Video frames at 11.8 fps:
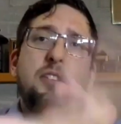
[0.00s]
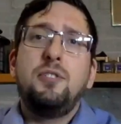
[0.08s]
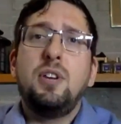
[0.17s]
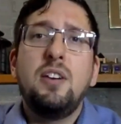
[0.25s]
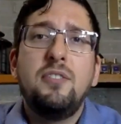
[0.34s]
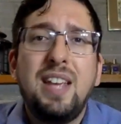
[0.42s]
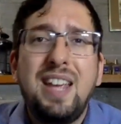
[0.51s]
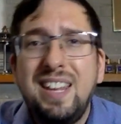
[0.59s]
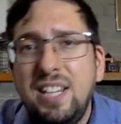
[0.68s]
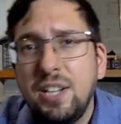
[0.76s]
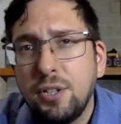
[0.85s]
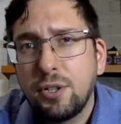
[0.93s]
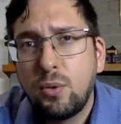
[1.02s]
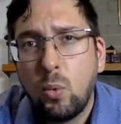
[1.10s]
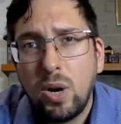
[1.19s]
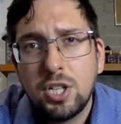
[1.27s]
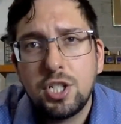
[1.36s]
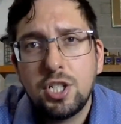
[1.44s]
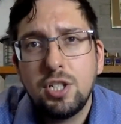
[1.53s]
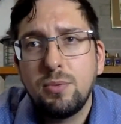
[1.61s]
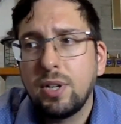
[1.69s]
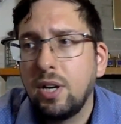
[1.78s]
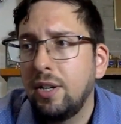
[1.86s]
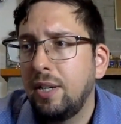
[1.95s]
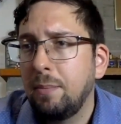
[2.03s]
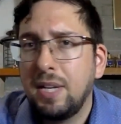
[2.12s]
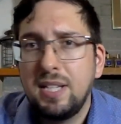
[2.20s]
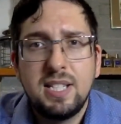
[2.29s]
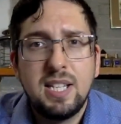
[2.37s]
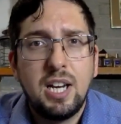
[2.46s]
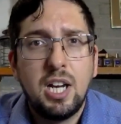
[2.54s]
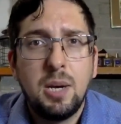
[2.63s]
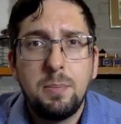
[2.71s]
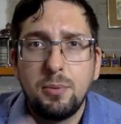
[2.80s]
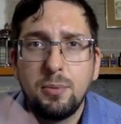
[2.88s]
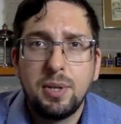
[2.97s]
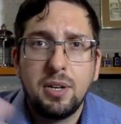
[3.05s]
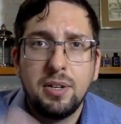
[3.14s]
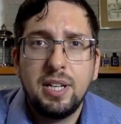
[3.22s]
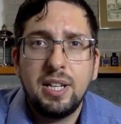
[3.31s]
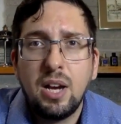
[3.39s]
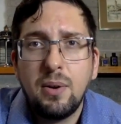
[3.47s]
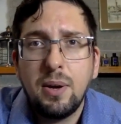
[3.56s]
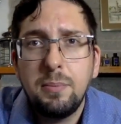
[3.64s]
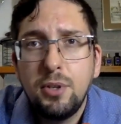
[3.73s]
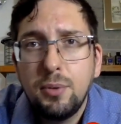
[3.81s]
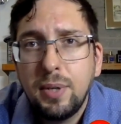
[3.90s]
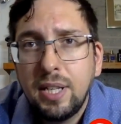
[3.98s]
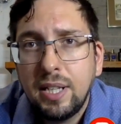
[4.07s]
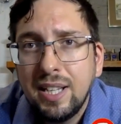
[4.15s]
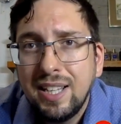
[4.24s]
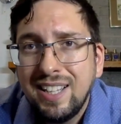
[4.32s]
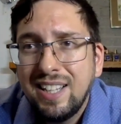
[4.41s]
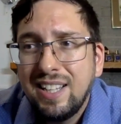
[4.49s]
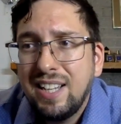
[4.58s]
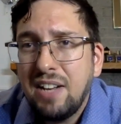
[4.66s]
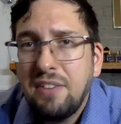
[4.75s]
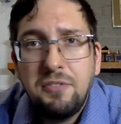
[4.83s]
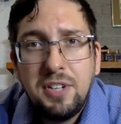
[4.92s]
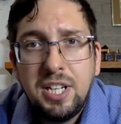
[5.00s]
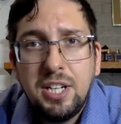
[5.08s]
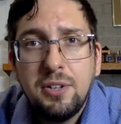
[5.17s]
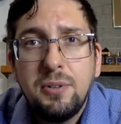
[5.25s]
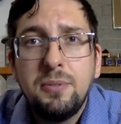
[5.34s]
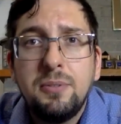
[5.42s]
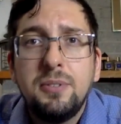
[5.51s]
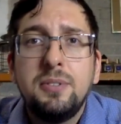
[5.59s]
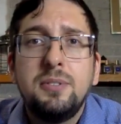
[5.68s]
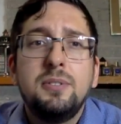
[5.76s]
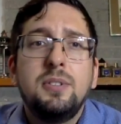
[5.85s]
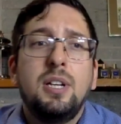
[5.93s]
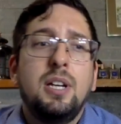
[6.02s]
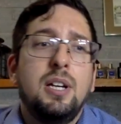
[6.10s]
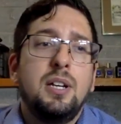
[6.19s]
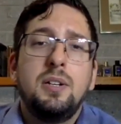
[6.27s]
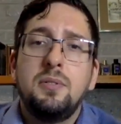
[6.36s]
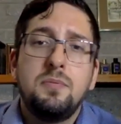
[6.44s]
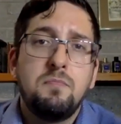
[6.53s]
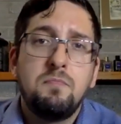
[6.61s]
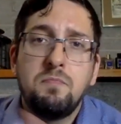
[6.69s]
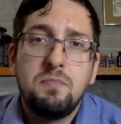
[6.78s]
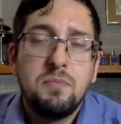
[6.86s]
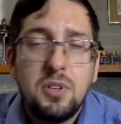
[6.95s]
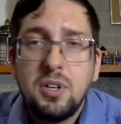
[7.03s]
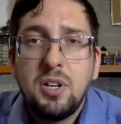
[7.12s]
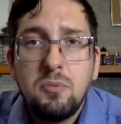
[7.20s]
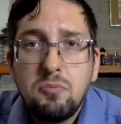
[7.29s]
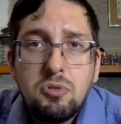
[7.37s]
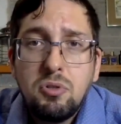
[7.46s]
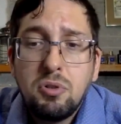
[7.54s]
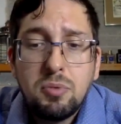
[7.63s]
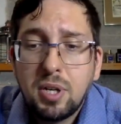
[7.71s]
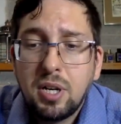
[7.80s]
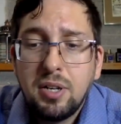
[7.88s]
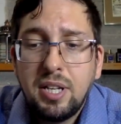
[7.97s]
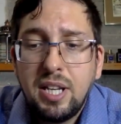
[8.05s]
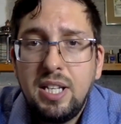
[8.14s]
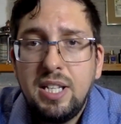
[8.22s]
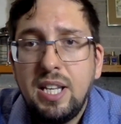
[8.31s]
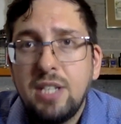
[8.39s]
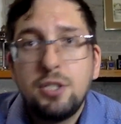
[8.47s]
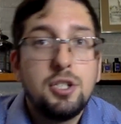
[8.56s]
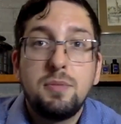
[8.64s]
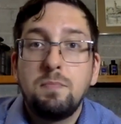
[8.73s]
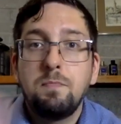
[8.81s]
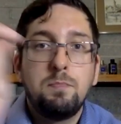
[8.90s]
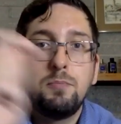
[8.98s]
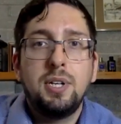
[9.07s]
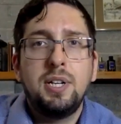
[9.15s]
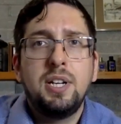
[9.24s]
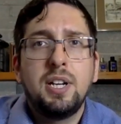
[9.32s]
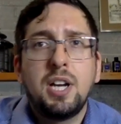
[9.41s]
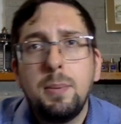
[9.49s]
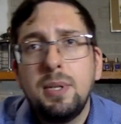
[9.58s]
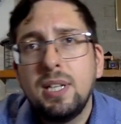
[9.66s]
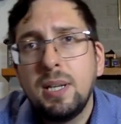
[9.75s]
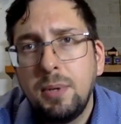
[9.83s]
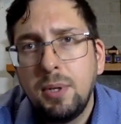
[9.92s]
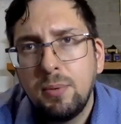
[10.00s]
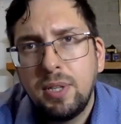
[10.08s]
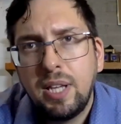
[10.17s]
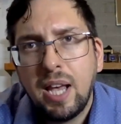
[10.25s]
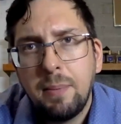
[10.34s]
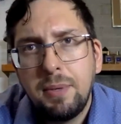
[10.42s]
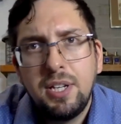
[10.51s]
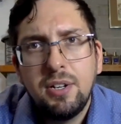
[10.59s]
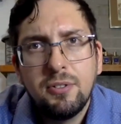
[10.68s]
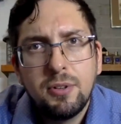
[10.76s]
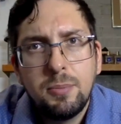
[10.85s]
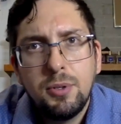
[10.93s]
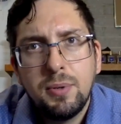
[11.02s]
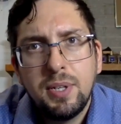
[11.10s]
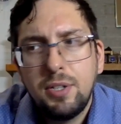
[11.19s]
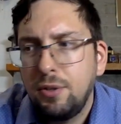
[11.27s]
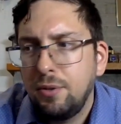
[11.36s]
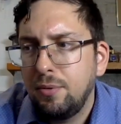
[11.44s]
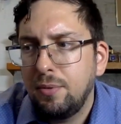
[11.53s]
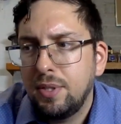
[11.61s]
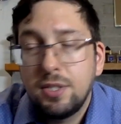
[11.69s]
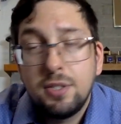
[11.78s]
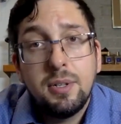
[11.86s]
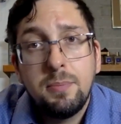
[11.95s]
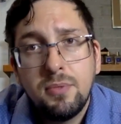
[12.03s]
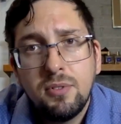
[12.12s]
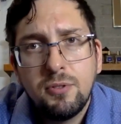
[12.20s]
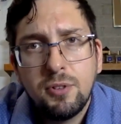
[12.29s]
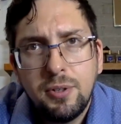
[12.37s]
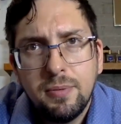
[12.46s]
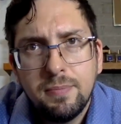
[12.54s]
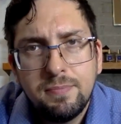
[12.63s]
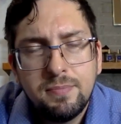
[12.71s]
If you have any other question regarding my setup or regarding how I'm doing that video, or regarding anything, just put it in the comment. I'd be really happy to hear from you and to answer them for you.